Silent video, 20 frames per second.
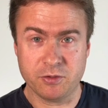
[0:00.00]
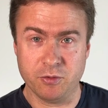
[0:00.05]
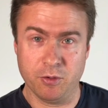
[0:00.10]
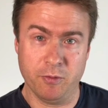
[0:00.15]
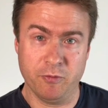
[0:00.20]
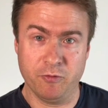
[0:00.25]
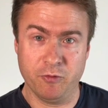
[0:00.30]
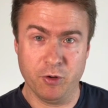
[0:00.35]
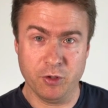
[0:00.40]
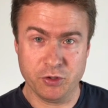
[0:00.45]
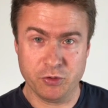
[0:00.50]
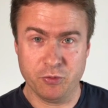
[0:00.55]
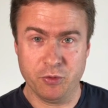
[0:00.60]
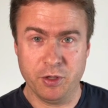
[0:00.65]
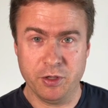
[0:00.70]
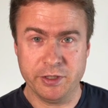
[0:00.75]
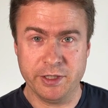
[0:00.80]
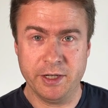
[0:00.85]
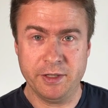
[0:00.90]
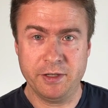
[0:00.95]
So I was really
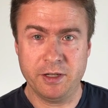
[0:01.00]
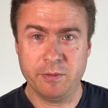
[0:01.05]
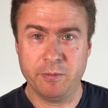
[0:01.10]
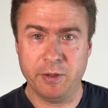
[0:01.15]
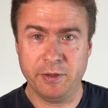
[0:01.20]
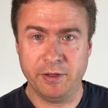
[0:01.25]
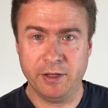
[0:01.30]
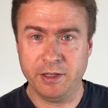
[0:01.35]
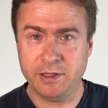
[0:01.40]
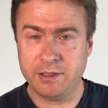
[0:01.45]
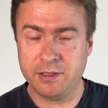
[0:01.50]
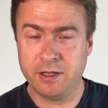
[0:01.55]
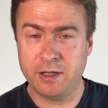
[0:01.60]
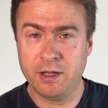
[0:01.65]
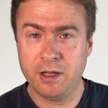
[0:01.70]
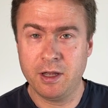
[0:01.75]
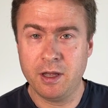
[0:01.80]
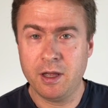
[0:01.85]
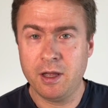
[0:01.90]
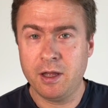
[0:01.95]
excited about that.
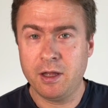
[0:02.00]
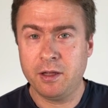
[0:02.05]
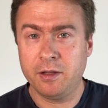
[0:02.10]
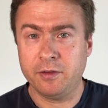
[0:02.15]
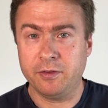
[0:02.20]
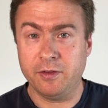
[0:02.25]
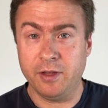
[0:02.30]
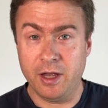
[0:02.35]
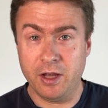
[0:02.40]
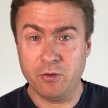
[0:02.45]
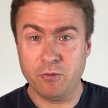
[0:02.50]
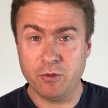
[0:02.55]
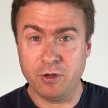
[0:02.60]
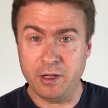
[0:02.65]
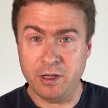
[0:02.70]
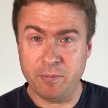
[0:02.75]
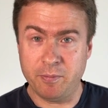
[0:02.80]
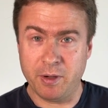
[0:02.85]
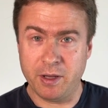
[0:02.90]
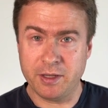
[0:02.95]
They
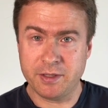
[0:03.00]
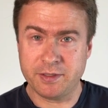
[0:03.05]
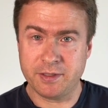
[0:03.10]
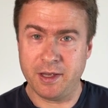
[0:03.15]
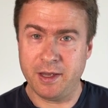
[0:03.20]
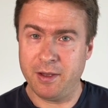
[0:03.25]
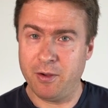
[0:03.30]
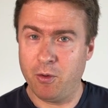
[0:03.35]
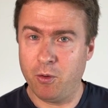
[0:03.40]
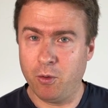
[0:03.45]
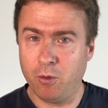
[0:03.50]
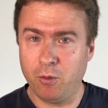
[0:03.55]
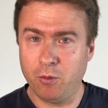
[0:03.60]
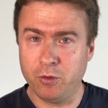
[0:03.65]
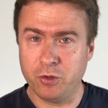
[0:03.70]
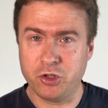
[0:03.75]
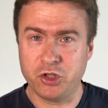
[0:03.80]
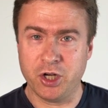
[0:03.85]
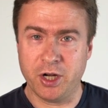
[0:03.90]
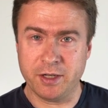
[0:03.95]
really pass all
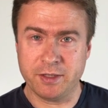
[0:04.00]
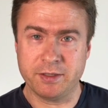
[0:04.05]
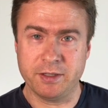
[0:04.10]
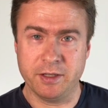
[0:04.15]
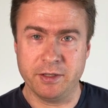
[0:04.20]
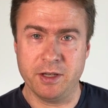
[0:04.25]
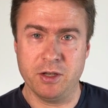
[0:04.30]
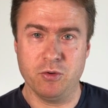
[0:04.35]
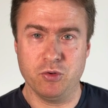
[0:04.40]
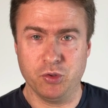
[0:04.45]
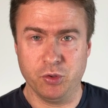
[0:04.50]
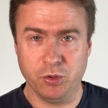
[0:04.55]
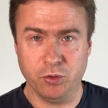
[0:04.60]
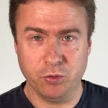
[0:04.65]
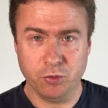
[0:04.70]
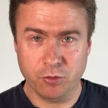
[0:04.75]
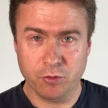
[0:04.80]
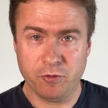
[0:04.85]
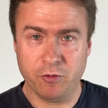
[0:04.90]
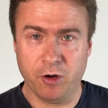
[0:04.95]
the checks that I usually
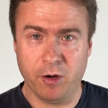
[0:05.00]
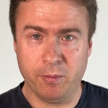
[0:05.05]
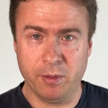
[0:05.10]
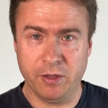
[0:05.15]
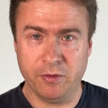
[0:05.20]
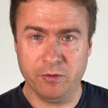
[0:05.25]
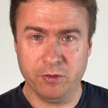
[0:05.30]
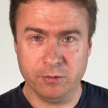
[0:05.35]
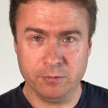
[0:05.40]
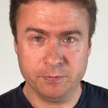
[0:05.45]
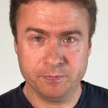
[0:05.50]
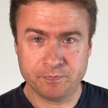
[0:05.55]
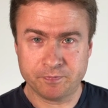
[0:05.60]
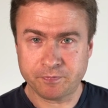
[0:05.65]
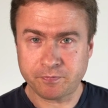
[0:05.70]
do for a platform,